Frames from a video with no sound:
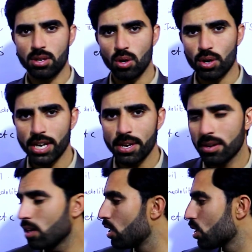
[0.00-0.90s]

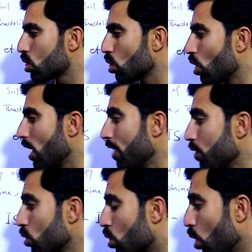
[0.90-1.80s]
okay so if
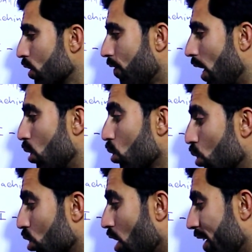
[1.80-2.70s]
you don't follow good uh,